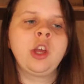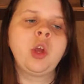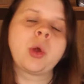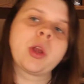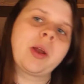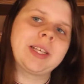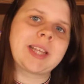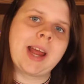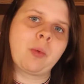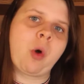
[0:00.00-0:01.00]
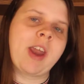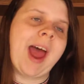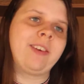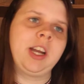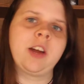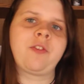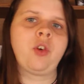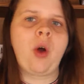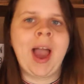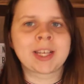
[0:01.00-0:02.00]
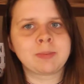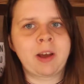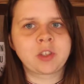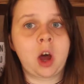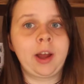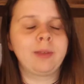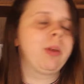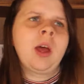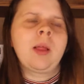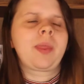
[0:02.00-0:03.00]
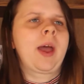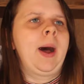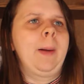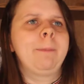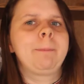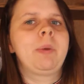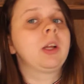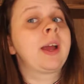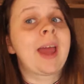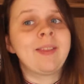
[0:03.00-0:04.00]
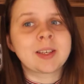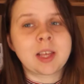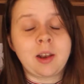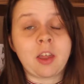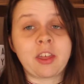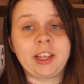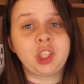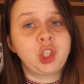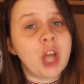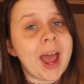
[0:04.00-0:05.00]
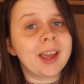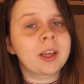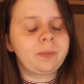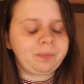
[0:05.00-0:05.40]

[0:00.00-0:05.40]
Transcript: You can only stay in one area for X amount of time, but again, that's another thing to check.